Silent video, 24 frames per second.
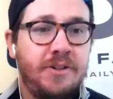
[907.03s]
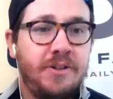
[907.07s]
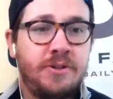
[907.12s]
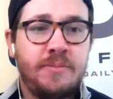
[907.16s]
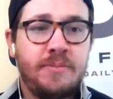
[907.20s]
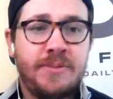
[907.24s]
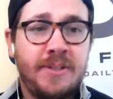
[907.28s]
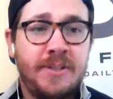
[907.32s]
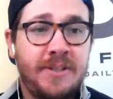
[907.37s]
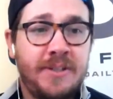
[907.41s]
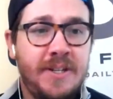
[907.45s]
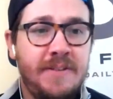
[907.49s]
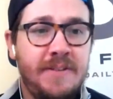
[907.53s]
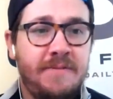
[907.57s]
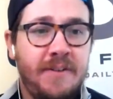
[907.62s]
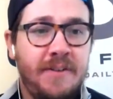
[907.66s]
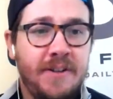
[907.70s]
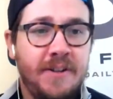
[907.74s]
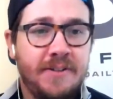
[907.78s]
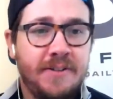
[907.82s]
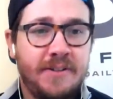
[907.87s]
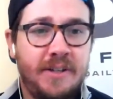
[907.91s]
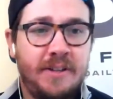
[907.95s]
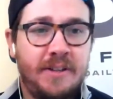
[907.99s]
of defense,
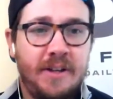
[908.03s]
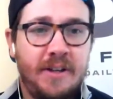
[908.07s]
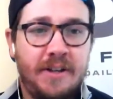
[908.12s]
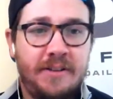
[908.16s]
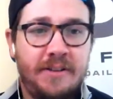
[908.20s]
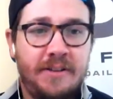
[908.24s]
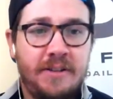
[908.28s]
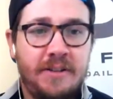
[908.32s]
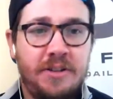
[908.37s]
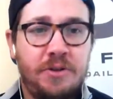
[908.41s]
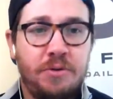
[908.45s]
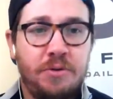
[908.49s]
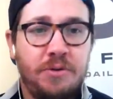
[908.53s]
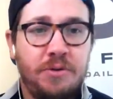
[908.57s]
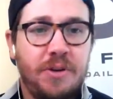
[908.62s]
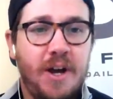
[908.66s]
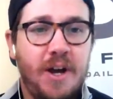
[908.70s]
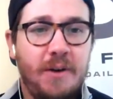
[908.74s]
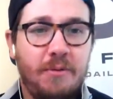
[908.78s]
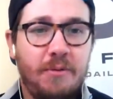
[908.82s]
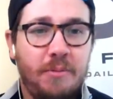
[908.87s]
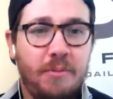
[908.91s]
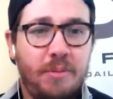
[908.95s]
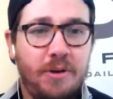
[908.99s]
I, I, think you and I were
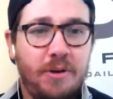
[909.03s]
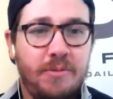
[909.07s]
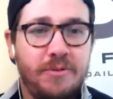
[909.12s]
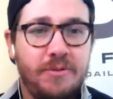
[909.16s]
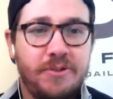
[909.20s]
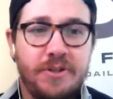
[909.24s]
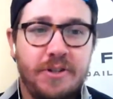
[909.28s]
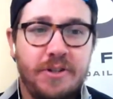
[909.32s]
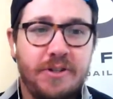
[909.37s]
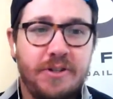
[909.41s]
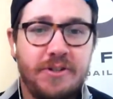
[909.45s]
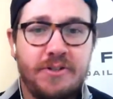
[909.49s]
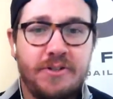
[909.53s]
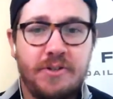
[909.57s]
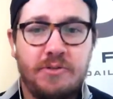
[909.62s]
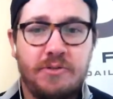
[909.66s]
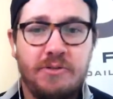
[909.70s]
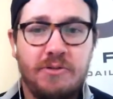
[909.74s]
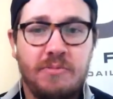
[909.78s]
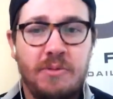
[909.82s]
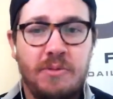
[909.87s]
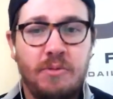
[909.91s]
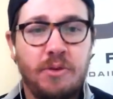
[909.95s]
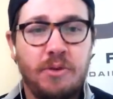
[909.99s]
pretty much in a
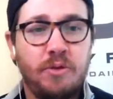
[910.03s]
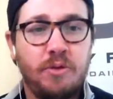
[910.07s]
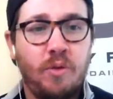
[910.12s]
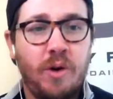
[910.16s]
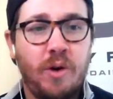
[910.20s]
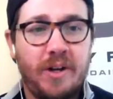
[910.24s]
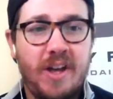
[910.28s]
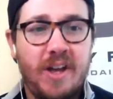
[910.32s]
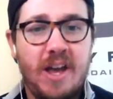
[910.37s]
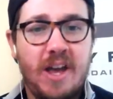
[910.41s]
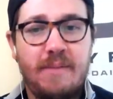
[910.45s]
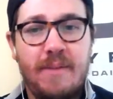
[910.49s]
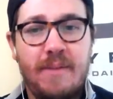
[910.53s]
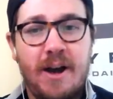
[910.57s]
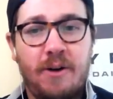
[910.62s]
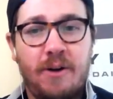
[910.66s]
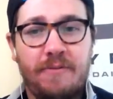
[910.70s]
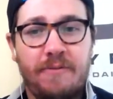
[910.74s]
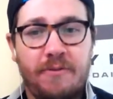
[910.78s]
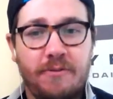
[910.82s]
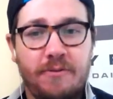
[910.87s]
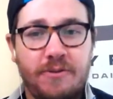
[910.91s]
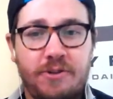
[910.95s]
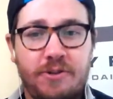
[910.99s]
disagreement with what came out
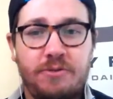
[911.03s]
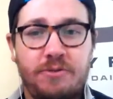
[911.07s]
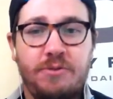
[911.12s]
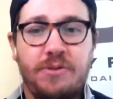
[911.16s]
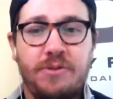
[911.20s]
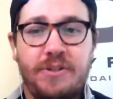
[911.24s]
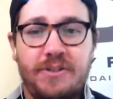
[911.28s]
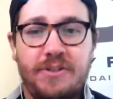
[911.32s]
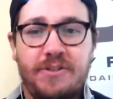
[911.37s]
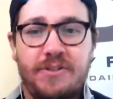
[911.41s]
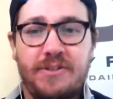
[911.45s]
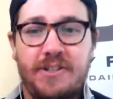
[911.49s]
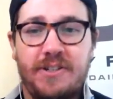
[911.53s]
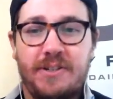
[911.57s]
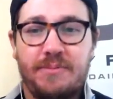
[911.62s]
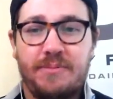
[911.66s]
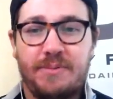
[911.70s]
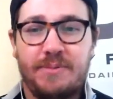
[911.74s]
for two of these teams.